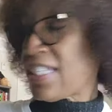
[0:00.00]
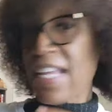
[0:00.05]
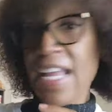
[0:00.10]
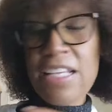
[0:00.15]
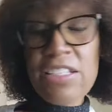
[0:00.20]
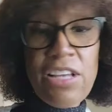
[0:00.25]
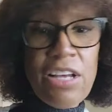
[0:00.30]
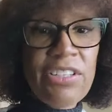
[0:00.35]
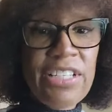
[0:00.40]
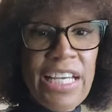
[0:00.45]

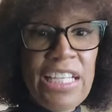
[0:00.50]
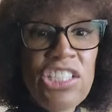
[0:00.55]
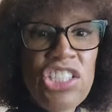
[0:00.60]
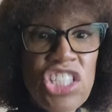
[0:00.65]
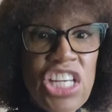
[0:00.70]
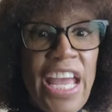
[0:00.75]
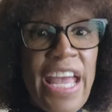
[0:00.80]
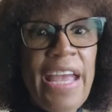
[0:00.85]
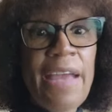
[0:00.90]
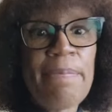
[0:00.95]
Stays All Day
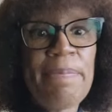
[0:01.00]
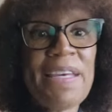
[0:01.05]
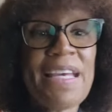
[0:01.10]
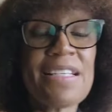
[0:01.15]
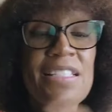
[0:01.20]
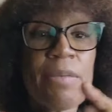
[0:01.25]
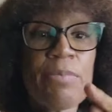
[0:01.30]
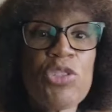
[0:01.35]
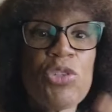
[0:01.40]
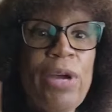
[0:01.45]
Shay,
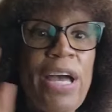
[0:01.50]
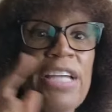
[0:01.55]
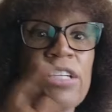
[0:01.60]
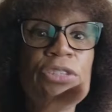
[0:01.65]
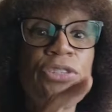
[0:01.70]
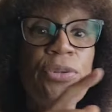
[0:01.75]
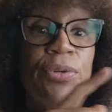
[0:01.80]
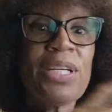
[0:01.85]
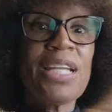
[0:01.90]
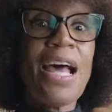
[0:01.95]
because I'm trying to
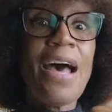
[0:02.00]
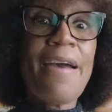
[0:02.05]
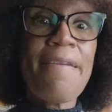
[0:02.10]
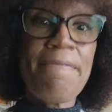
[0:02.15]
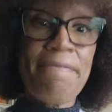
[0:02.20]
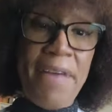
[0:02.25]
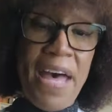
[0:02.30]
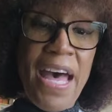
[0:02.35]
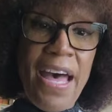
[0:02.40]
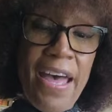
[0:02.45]
do a
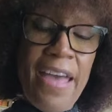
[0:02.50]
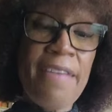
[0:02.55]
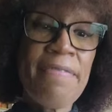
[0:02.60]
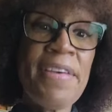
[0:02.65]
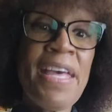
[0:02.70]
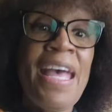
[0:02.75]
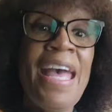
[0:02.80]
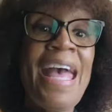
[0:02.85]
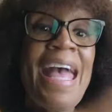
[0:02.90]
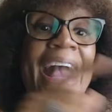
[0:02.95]
live 5.
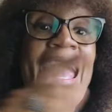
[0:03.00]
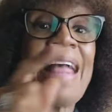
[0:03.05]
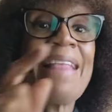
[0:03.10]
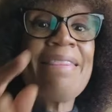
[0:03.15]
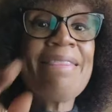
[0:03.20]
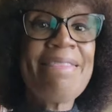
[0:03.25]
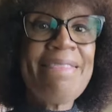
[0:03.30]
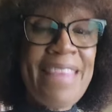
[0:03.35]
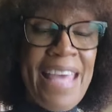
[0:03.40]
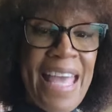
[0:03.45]

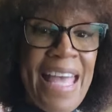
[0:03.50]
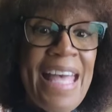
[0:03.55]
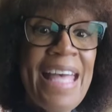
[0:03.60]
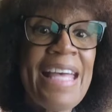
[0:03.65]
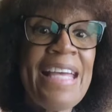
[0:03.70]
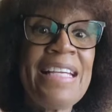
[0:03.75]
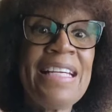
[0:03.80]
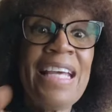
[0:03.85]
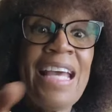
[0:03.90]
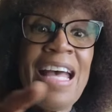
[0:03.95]
And
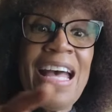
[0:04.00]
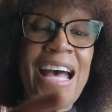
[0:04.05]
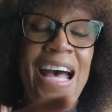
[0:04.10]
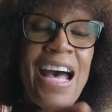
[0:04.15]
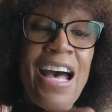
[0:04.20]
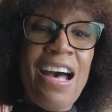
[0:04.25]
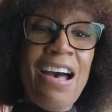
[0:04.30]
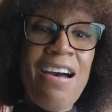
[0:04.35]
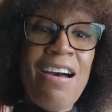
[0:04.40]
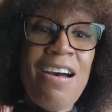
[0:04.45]
then
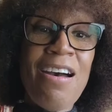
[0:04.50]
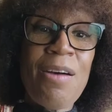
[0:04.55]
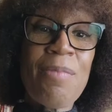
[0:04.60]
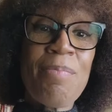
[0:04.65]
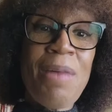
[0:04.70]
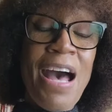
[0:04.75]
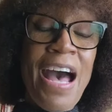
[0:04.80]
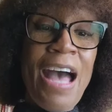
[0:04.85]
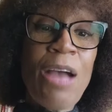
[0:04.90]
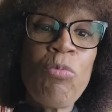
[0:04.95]

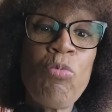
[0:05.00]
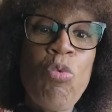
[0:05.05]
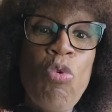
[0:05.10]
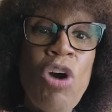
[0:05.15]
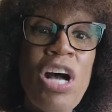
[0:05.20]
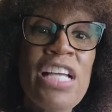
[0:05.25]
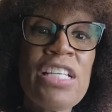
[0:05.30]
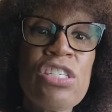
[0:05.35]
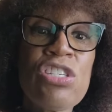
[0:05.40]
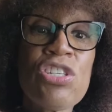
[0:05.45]
I
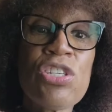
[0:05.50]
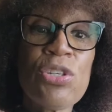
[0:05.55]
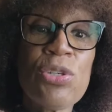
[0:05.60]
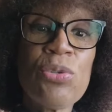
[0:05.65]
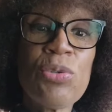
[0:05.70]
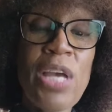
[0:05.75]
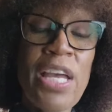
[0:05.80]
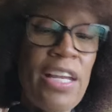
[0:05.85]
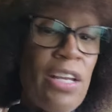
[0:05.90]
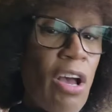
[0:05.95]
want
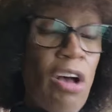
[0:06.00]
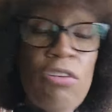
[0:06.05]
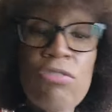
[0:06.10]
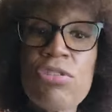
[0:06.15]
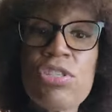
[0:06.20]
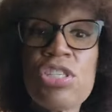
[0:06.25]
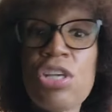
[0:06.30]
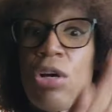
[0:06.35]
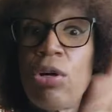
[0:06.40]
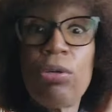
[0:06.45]
to, and
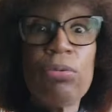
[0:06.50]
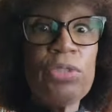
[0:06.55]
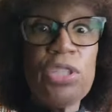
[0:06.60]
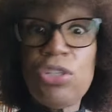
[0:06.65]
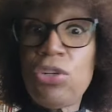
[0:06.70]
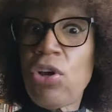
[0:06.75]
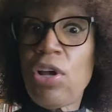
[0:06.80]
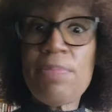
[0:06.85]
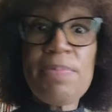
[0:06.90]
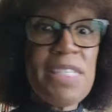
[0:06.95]
also,
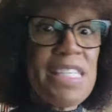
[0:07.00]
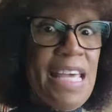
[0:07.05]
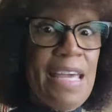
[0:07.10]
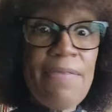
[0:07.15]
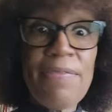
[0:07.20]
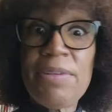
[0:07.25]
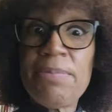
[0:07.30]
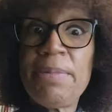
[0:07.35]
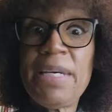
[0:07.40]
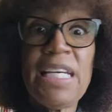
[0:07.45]
you know, I'm
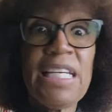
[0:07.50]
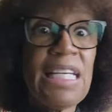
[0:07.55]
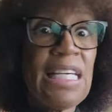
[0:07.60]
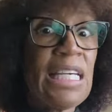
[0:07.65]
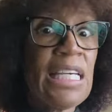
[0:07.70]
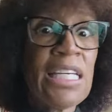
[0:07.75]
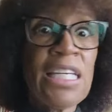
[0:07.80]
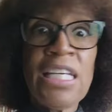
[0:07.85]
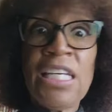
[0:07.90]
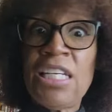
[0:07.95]
saving
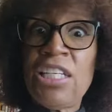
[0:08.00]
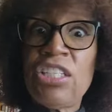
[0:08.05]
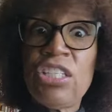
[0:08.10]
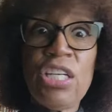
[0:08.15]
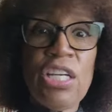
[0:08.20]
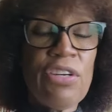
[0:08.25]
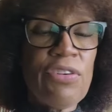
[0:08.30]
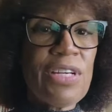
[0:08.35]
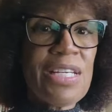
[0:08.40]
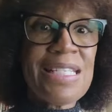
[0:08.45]
money,
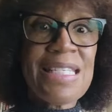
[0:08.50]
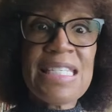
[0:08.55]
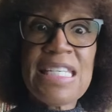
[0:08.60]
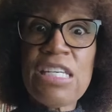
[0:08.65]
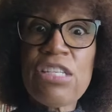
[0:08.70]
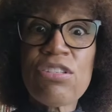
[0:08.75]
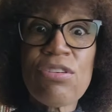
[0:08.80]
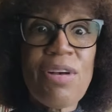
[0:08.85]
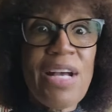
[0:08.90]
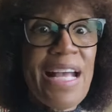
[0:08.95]
you know, because
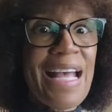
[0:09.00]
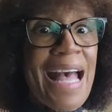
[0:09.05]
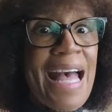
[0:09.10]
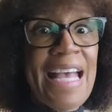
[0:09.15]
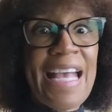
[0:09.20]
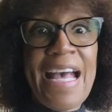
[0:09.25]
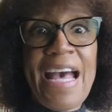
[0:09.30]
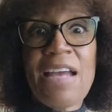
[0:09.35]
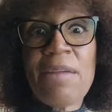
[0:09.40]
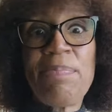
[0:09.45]
Cecil,
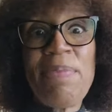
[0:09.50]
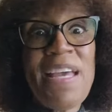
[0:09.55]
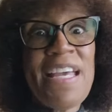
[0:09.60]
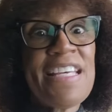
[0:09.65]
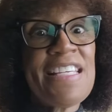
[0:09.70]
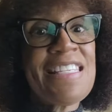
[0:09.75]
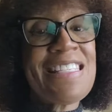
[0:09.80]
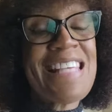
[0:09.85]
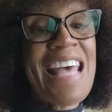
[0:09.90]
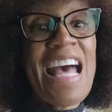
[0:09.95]
I got to pay
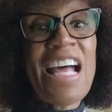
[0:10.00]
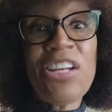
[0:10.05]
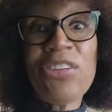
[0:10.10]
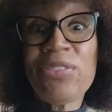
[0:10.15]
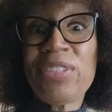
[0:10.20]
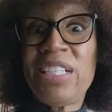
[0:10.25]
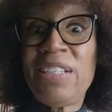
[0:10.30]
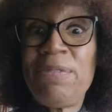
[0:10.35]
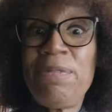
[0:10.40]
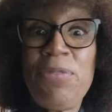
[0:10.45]
his
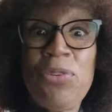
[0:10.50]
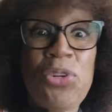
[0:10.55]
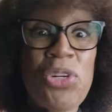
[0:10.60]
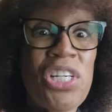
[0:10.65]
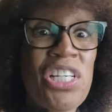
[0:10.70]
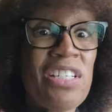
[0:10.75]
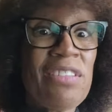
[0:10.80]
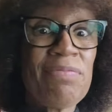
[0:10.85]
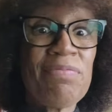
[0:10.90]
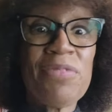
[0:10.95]
salary
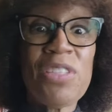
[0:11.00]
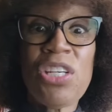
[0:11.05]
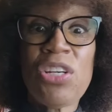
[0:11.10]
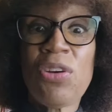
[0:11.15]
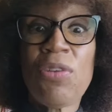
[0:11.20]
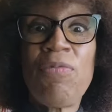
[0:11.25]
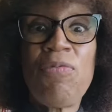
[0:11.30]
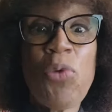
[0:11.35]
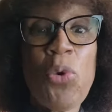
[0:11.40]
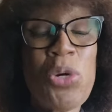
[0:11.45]
for, you
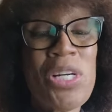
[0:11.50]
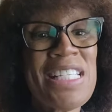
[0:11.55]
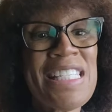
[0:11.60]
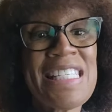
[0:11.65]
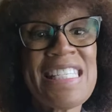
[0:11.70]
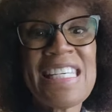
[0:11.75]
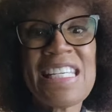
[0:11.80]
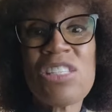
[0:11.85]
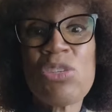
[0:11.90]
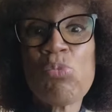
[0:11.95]
know, 4 to
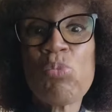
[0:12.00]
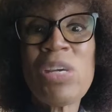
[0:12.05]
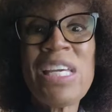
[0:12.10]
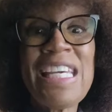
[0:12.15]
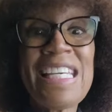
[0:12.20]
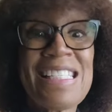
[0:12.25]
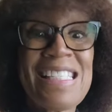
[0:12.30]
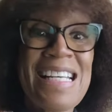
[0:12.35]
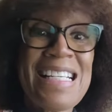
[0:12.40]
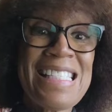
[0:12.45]
6
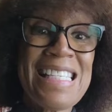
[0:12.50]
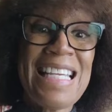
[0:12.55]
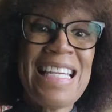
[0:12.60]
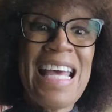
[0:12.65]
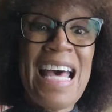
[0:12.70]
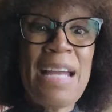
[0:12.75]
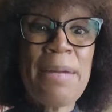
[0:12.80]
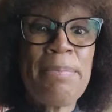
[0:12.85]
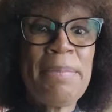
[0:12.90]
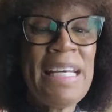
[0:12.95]
weeks. That's a
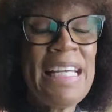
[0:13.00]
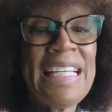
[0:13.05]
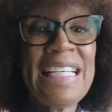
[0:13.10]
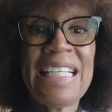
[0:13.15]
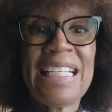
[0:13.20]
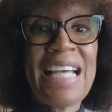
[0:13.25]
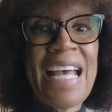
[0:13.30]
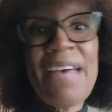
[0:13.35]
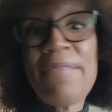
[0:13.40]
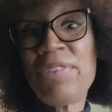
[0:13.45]
lot of
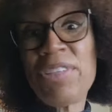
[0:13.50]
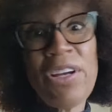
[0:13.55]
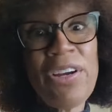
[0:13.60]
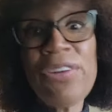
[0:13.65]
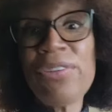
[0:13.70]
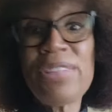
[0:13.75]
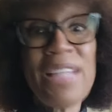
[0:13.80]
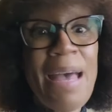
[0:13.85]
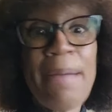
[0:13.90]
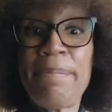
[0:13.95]
money. I haven't
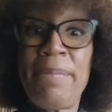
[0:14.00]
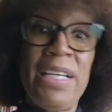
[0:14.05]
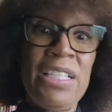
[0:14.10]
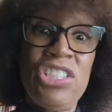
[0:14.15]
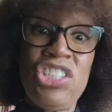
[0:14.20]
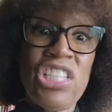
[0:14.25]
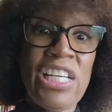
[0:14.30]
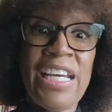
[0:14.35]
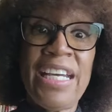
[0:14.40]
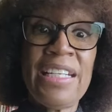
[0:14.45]
earned that
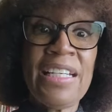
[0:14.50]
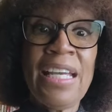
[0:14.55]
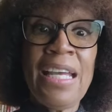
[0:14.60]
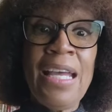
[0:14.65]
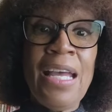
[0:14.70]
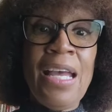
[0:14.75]
much yet.